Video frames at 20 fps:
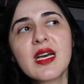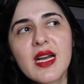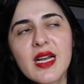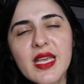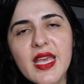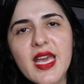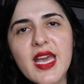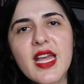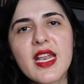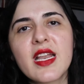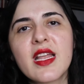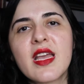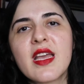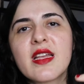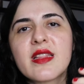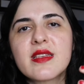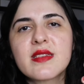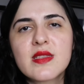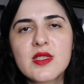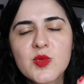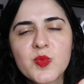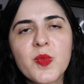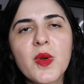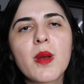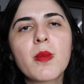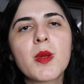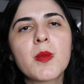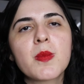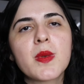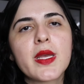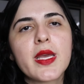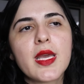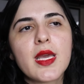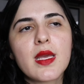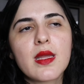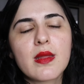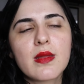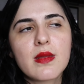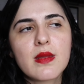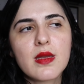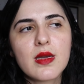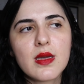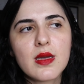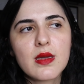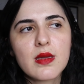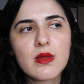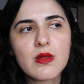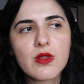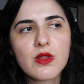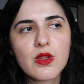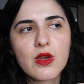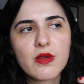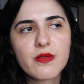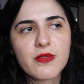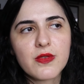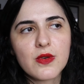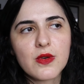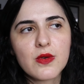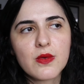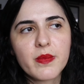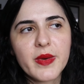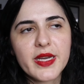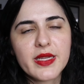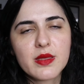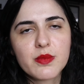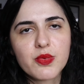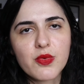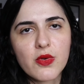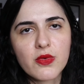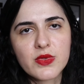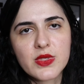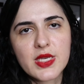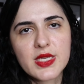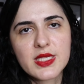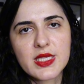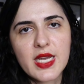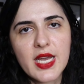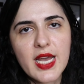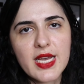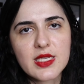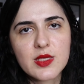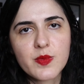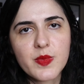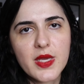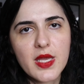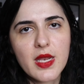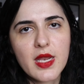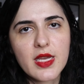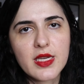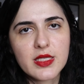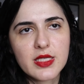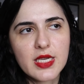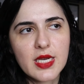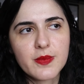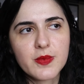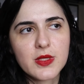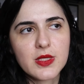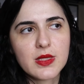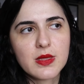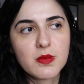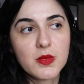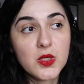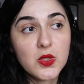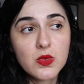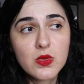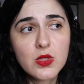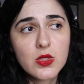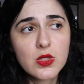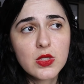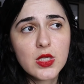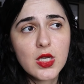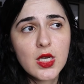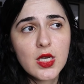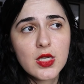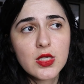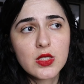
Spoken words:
again, this is probably the novel by the Brontes that has been adapted the most.